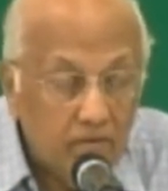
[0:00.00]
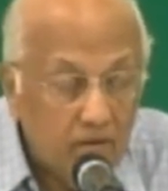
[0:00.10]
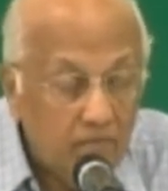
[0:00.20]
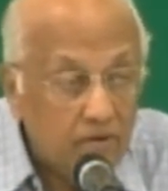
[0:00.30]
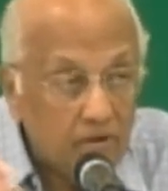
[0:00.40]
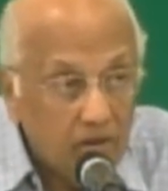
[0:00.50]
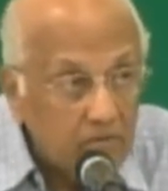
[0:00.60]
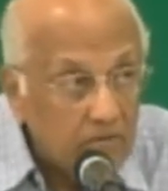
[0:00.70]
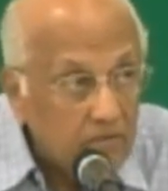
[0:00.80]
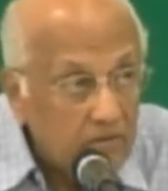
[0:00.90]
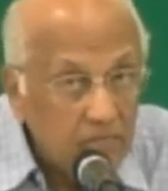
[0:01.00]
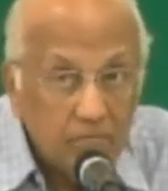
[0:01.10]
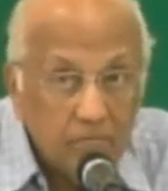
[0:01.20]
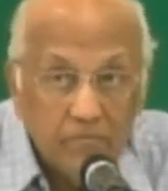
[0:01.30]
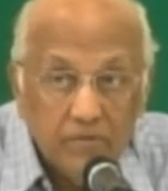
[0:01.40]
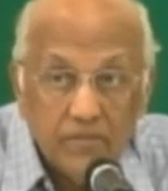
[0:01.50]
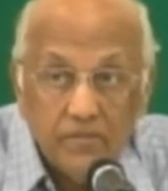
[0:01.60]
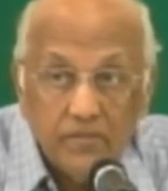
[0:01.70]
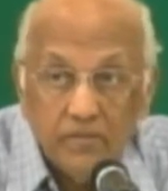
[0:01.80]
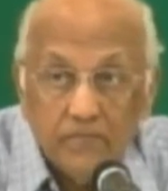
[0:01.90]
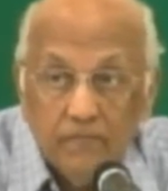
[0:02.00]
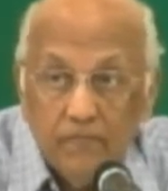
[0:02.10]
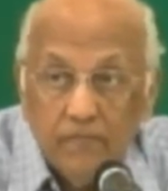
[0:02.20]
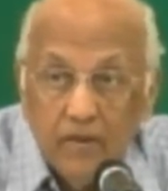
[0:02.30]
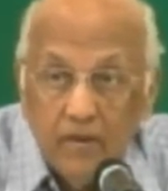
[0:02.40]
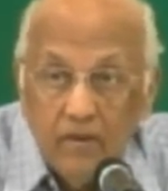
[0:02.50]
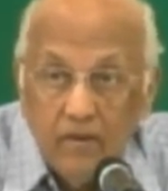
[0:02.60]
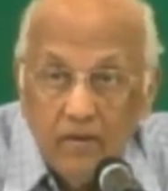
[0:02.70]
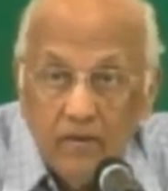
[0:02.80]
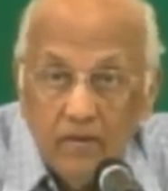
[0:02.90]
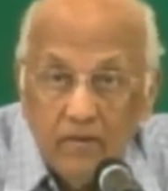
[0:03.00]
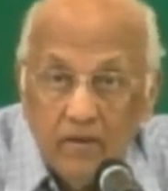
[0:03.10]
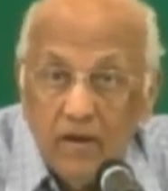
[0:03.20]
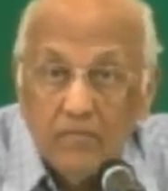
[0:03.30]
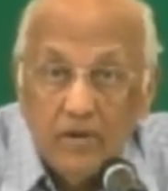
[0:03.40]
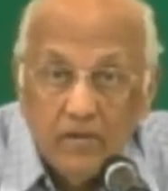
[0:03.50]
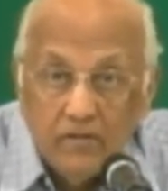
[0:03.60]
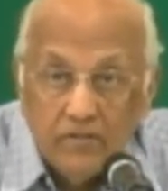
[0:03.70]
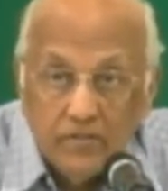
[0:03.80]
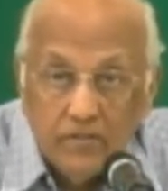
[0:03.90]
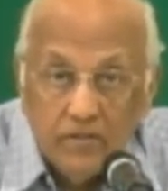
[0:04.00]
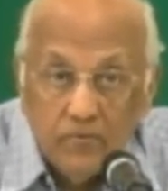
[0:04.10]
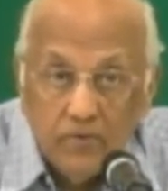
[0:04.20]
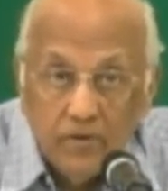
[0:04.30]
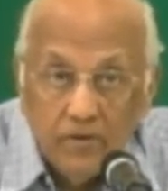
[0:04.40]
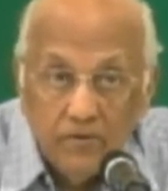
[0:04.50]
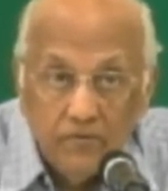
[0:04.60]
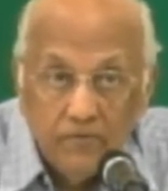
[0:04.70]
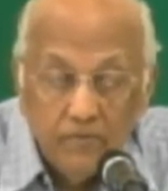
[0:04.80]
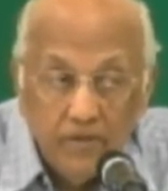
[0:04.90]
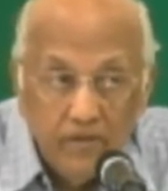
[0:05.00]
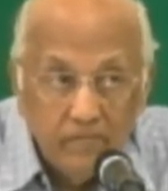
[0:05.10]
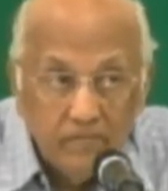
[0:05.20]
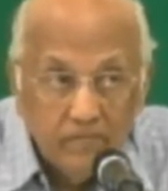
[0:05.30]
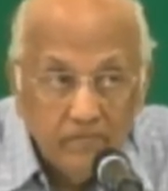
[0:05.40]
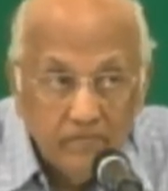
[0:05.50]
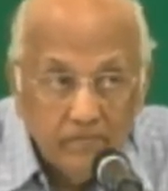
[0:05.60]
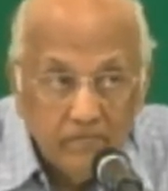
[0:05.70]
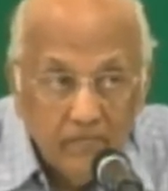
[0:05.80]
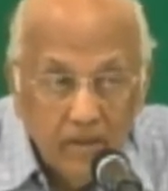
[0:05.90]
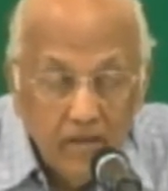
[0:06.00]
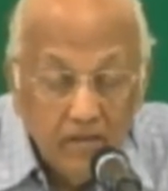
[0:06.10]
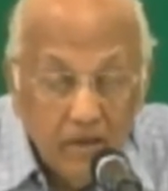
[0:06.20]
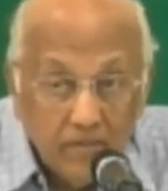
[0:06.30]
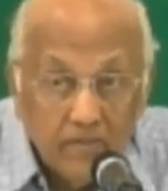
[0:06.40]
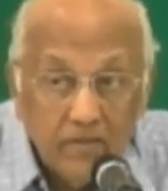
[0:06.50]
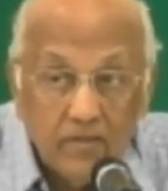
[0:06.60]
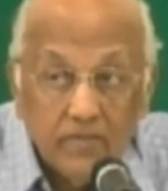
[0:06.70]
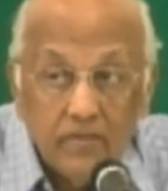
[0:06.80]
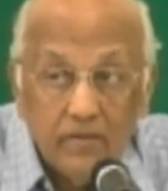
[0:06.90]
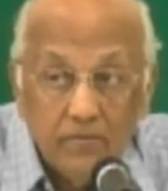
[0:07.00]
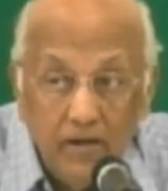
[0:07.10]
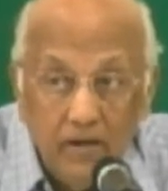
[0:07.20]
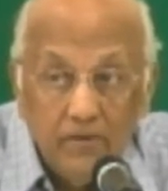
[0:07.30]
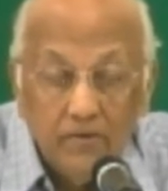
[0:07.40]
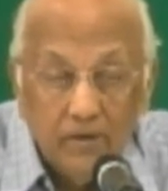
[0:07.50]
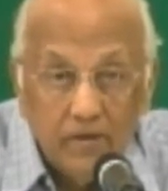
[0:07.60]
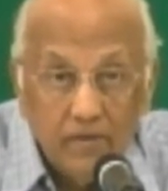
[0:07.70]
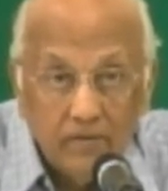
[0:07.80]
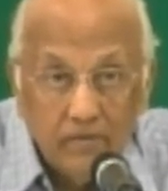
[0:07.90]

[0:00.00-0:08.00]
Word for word: And if you're not going to live in my presence, then I'm not interested in the work you do for me. That's the lesson that we need to learn.